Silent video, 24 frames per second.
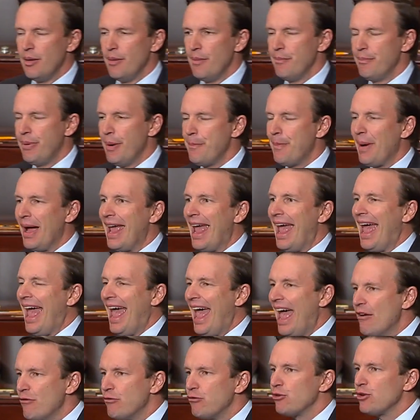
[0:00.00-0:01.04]
But by
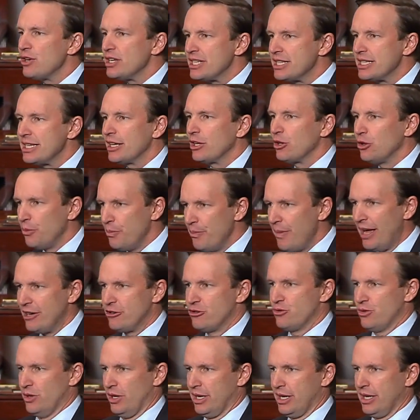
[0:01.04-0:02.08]
every single
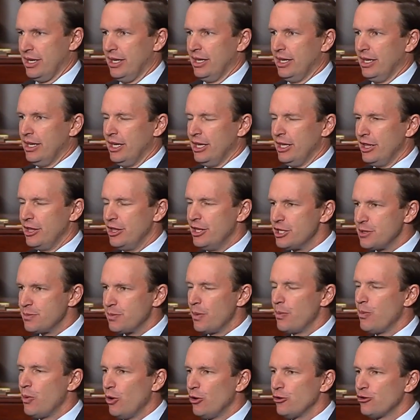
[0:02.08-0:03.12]
metric, this
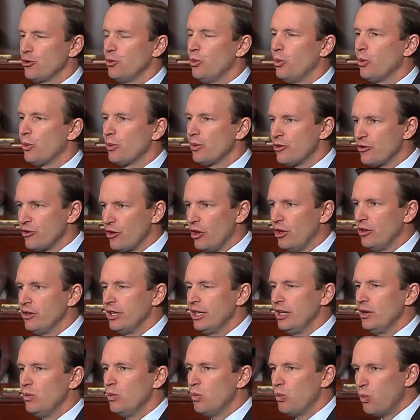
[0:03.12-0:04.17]
proposal will result
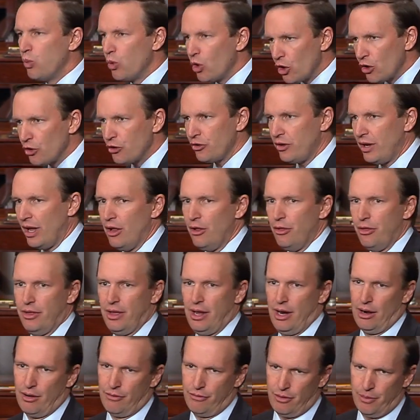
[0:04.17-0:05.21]
in worse health
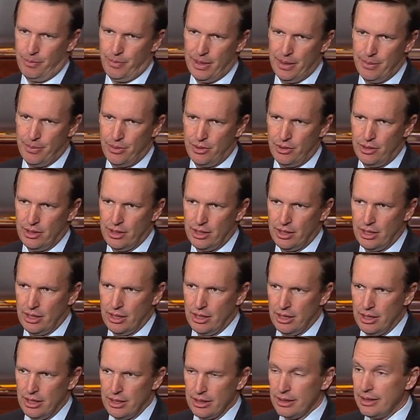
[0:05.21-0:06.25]
care for people.
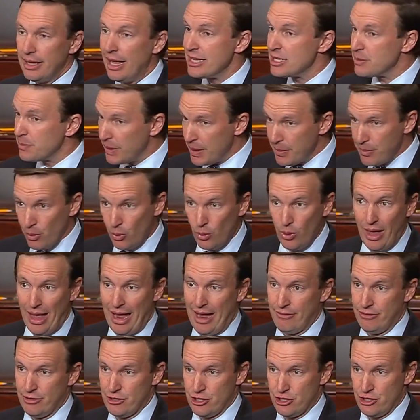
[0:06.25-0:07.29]
Less people will
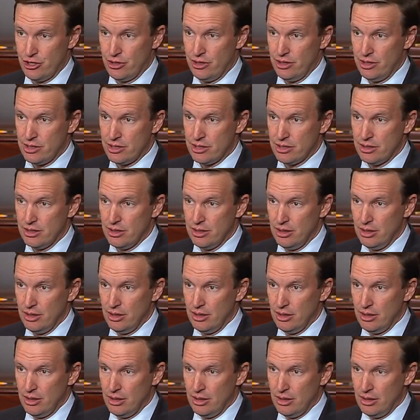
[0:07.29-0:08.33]
have insurance.
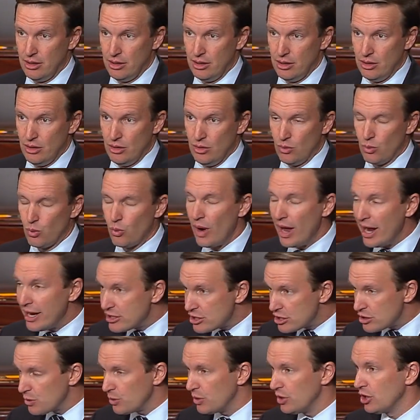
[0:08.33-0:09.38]

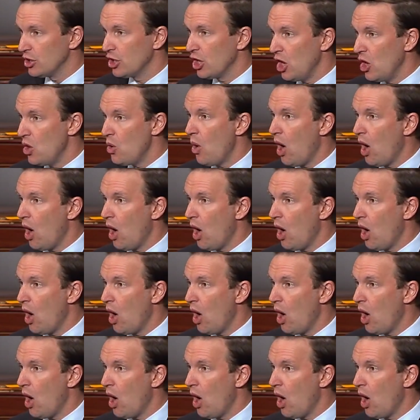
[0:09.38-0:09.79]
Rates will go